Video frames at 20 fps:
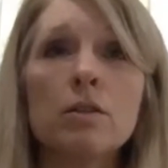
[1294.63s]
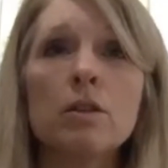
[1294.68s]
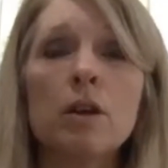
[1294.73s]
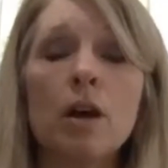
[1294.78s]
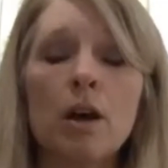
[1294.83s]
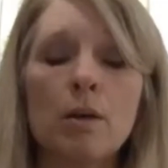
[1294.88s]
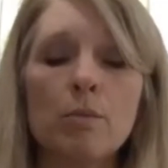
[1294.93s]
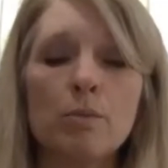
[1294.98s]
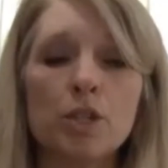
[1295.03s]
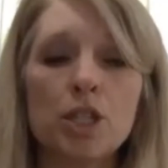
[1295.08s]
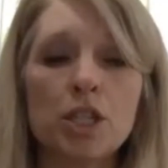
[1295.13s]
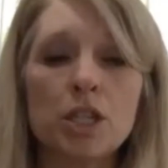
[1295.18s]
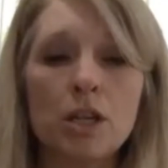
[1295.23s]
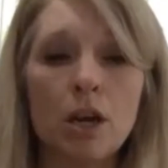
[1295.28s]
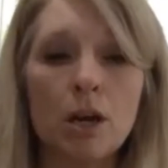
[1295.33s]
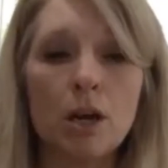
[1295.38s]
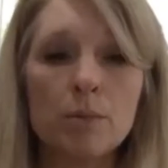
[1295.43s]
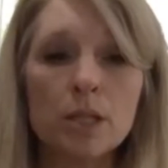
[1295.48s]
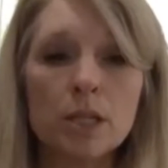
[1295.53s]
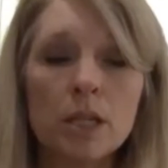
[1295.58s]
she
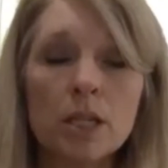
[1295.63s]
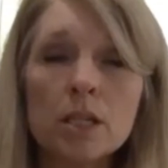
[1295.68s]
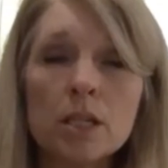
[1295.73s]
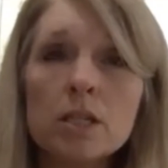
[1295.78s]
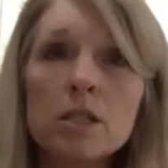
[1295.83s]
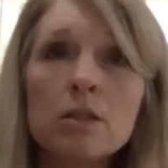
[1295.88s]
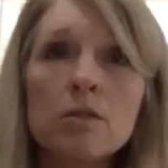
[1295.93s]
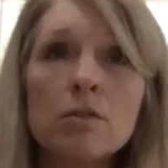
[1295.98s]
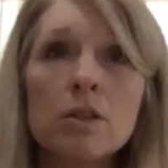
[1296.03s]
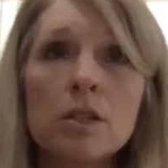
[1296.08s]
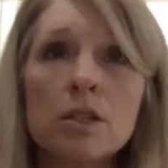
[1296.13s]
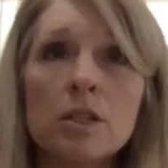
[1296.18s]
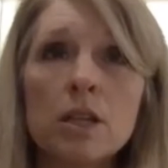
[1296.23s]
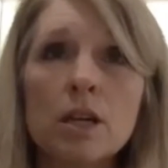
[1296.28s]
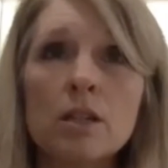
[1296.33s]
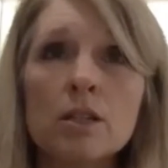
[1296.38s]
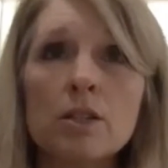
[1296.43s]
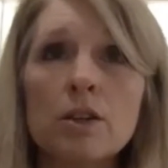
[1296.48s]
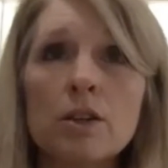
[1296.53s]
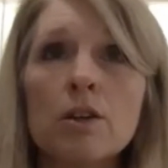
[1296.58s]
comes into the
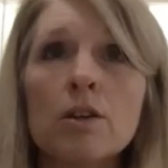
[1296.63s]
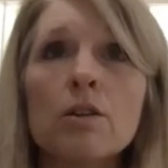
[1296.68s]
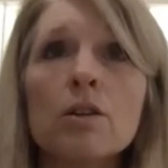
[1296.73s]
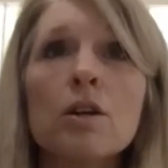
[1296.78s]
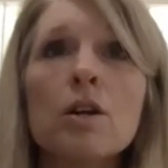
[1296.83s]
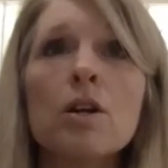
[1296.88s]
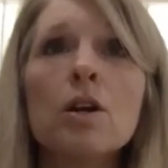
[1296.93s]
center,